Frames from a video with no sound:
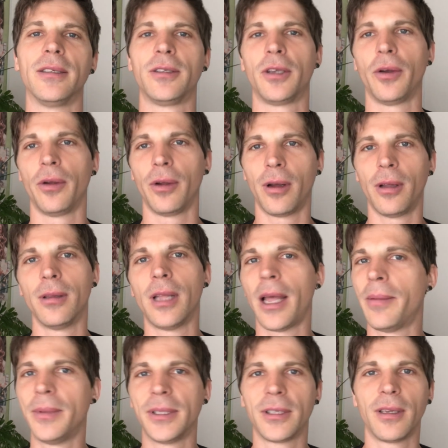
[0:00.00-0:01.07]
So on
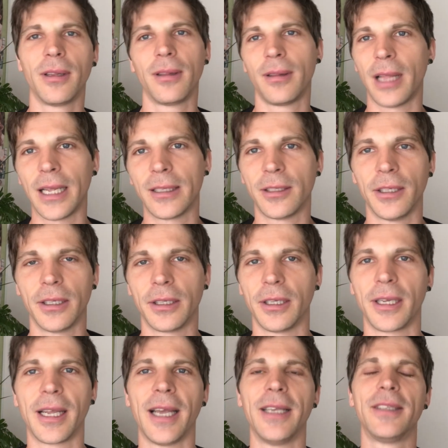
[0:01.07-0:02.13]
Amazon, that's not the
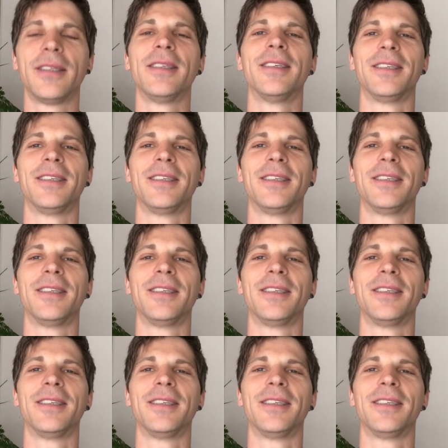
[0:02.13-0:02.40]
case,